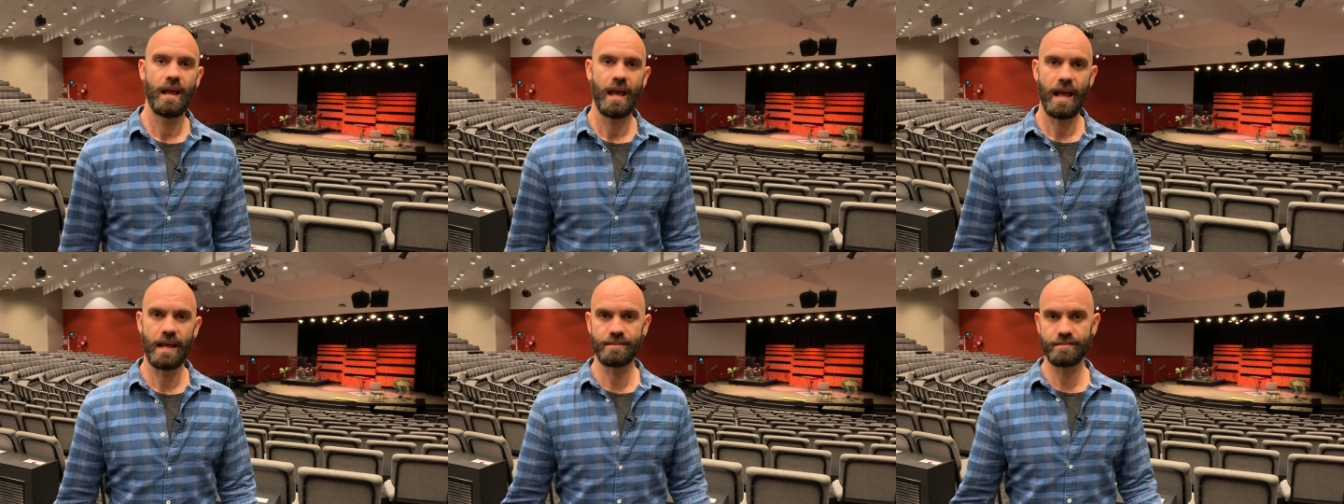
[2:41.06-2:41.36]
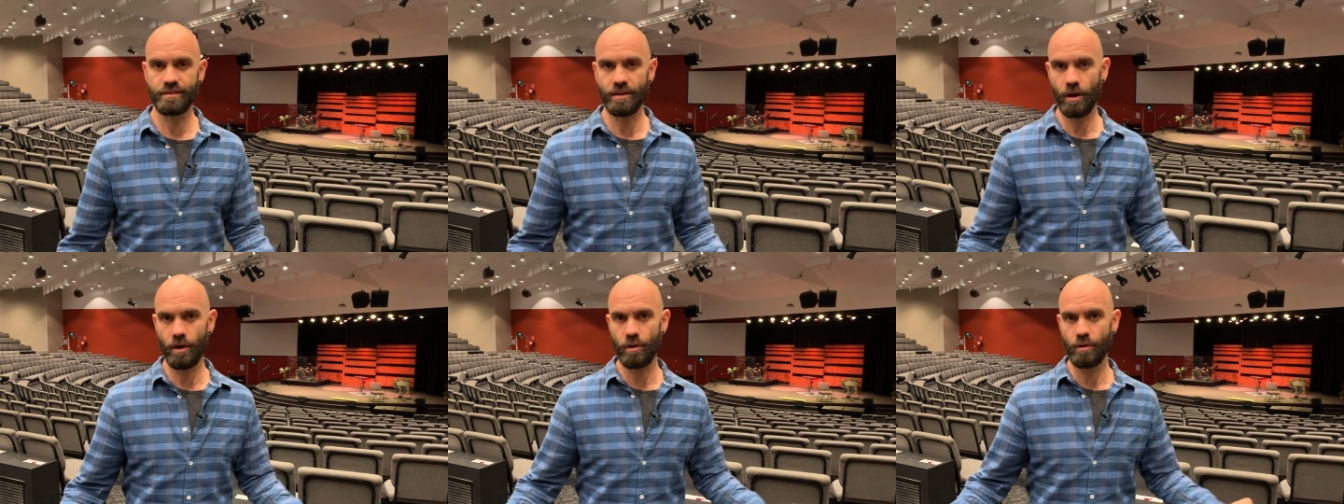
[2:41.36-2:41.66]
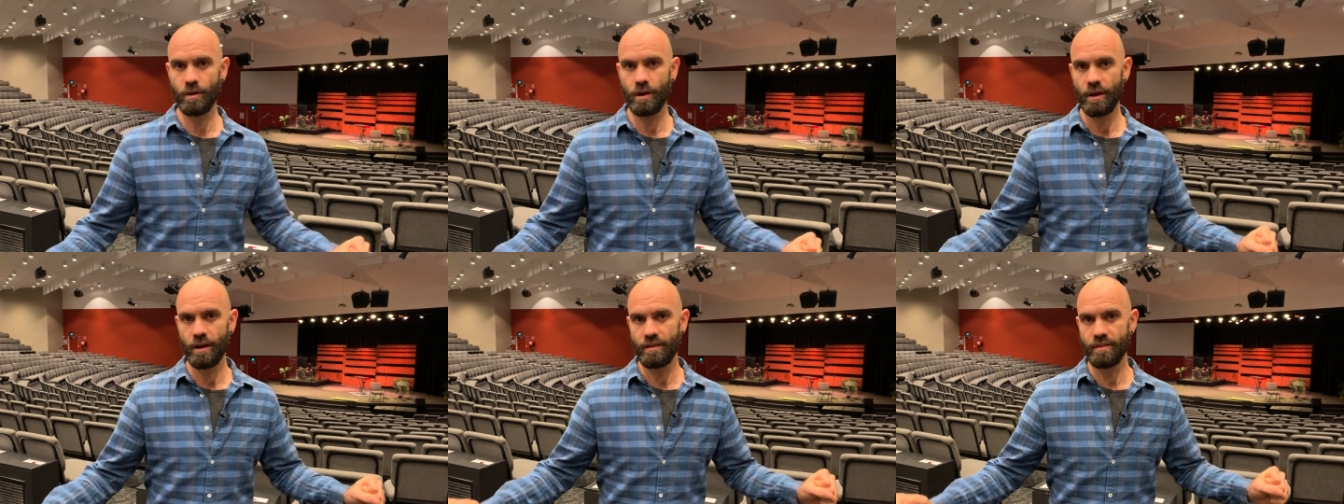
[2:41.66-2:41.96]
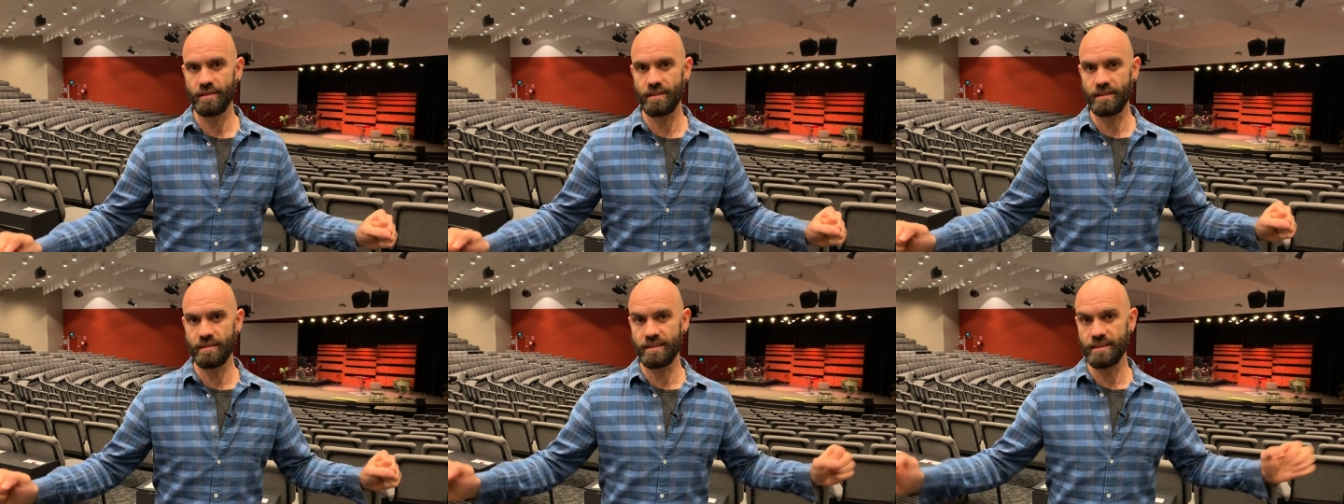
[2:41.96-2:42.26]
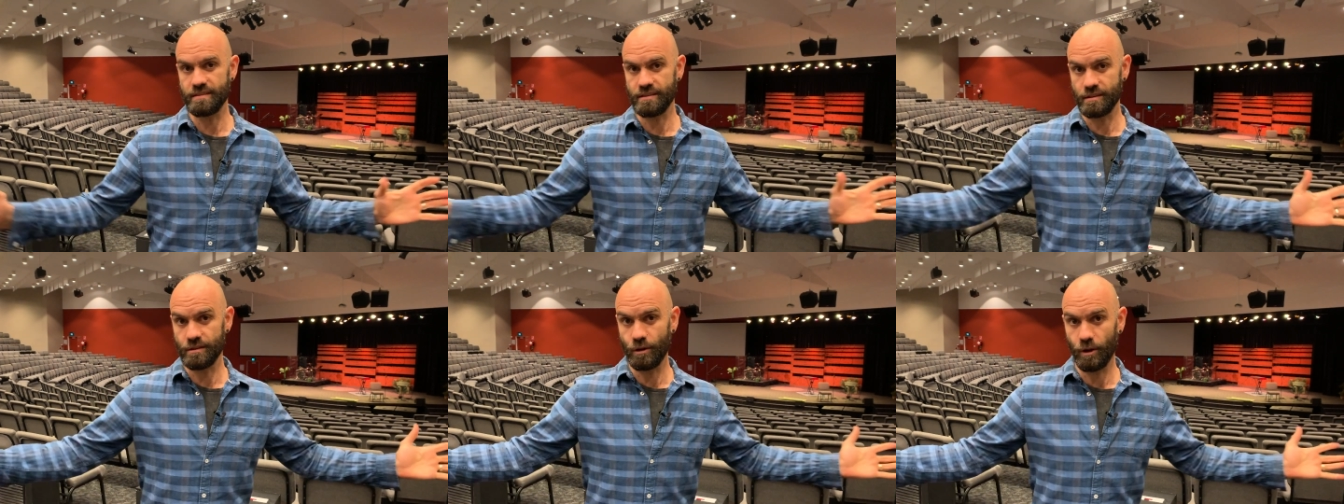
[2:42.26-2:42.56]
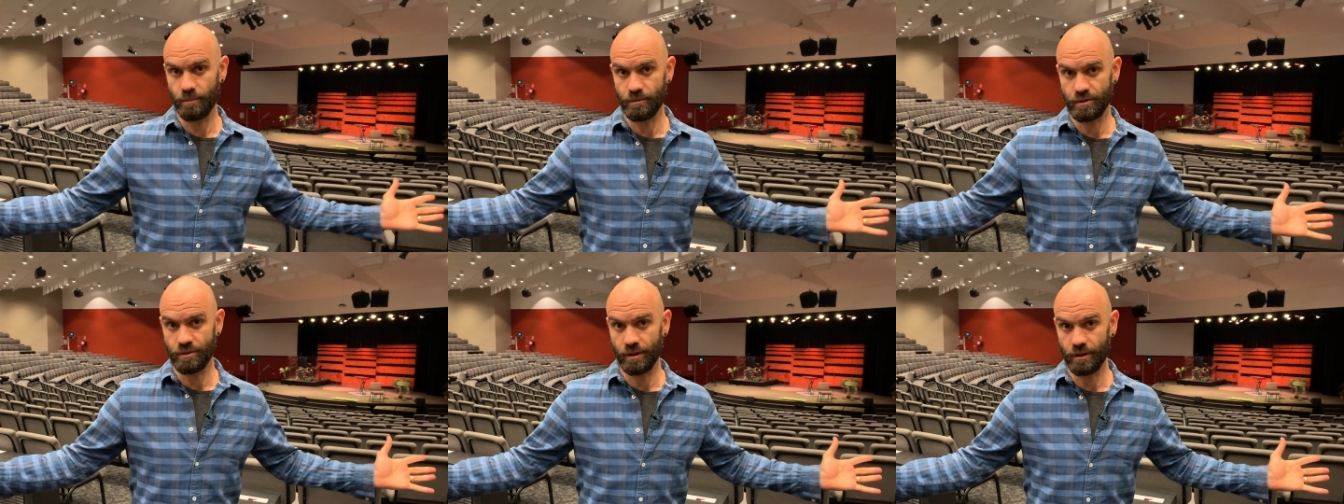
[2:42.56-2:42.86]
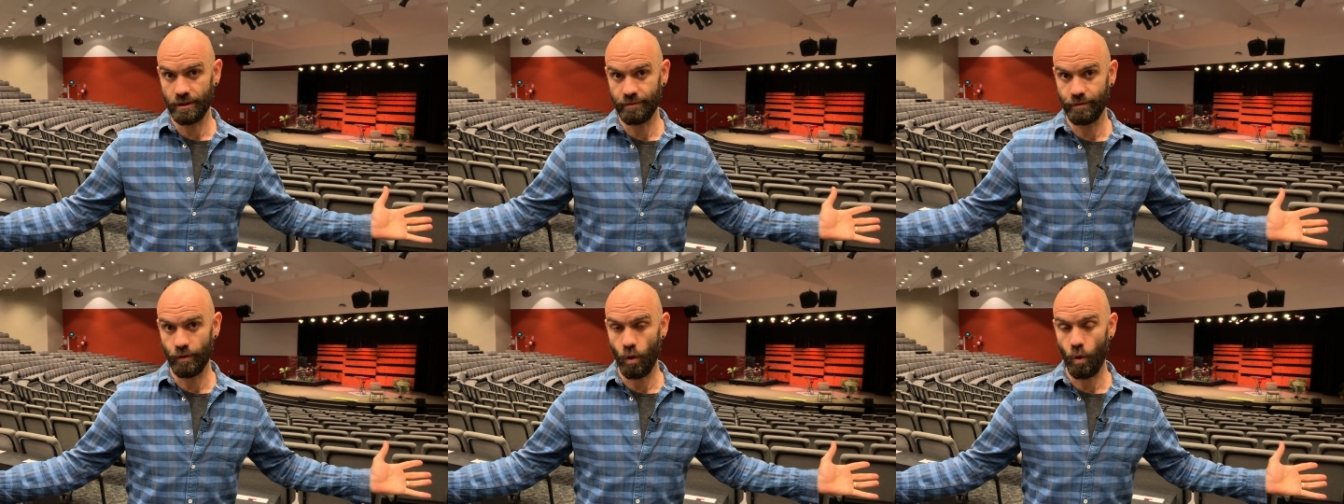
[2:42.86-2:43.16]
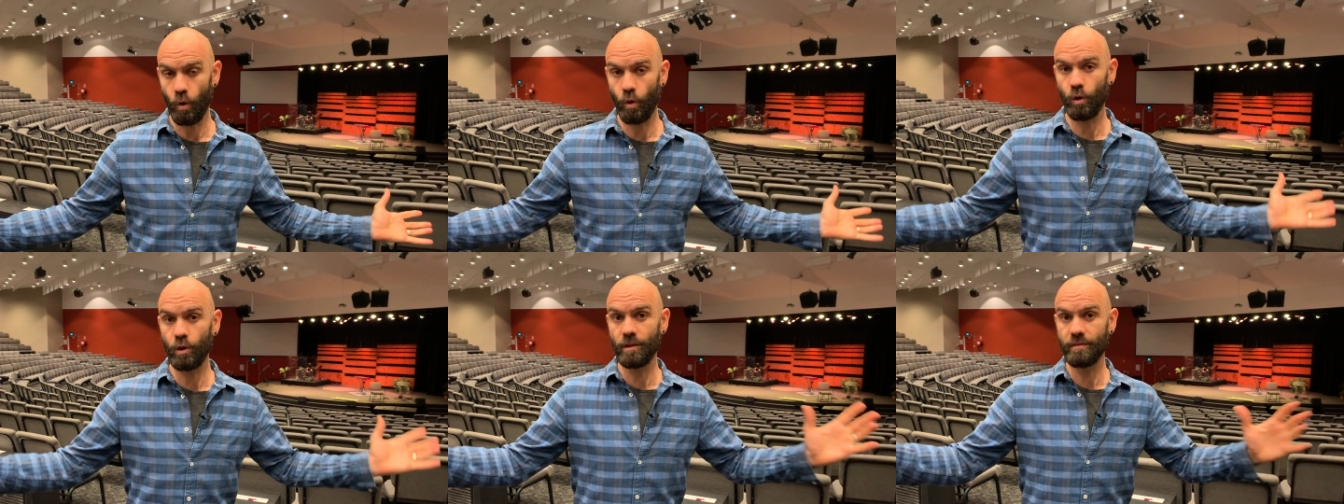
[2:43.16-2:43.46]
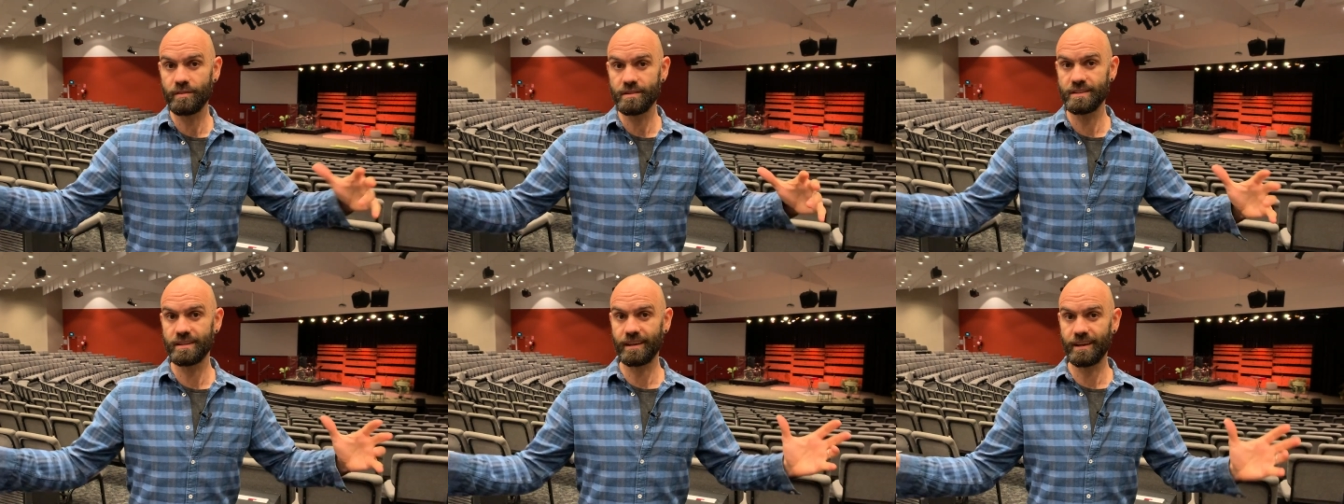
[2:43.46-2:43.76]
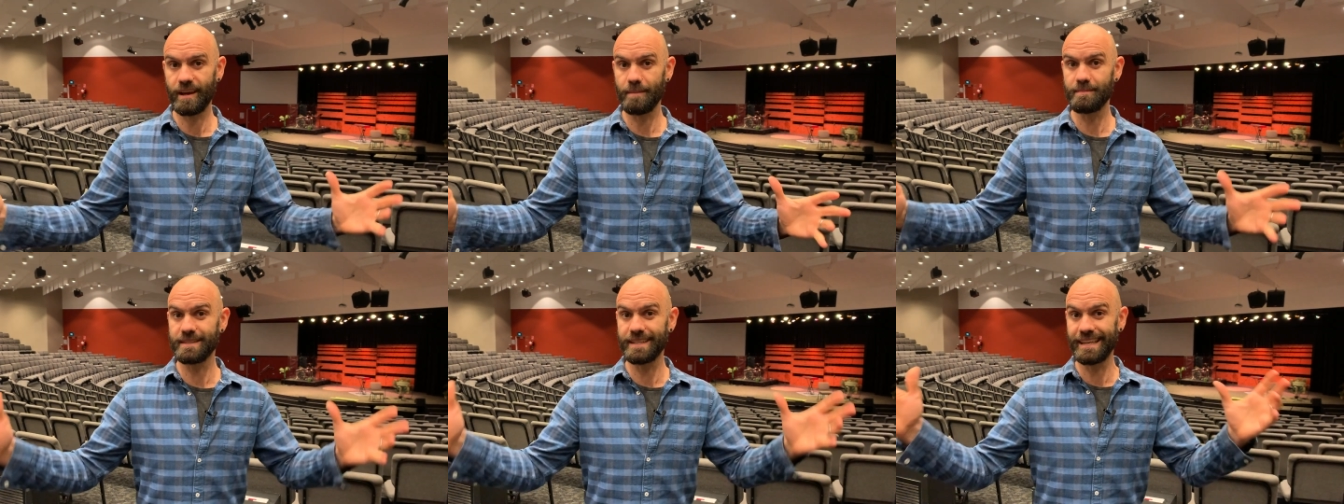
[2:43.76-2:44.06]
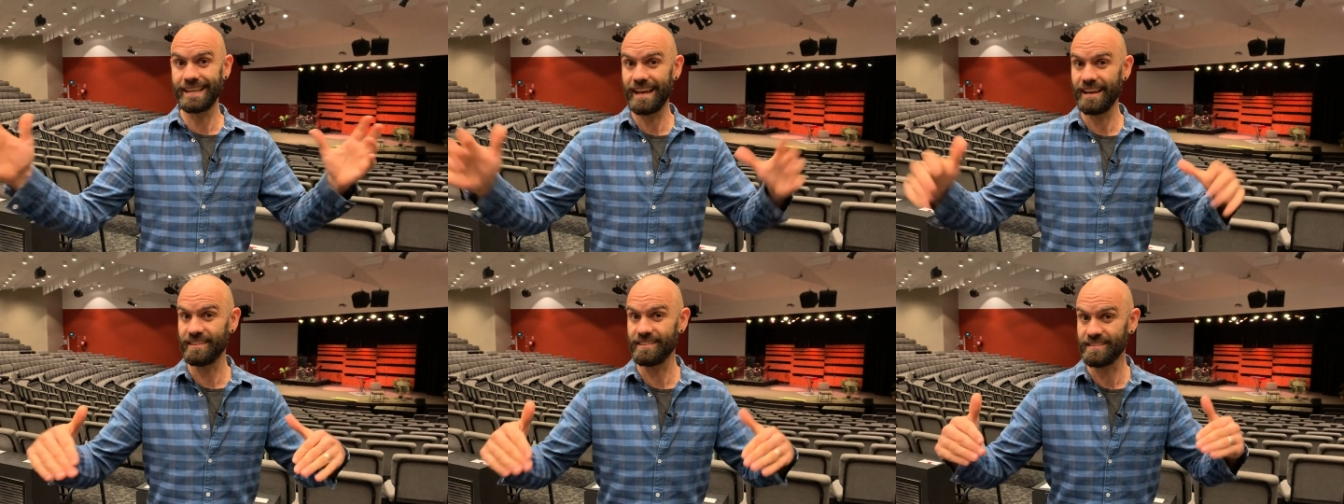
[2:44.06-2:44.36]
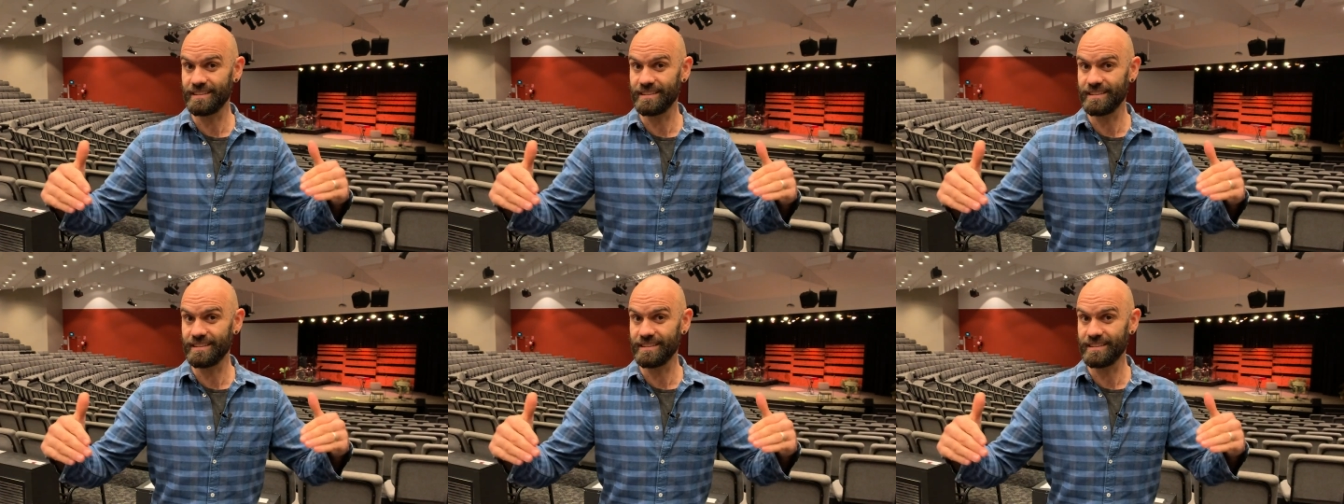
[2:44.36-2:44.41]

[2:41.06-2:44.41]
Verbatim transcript: And so th- this is an opportunity for all of us to come together.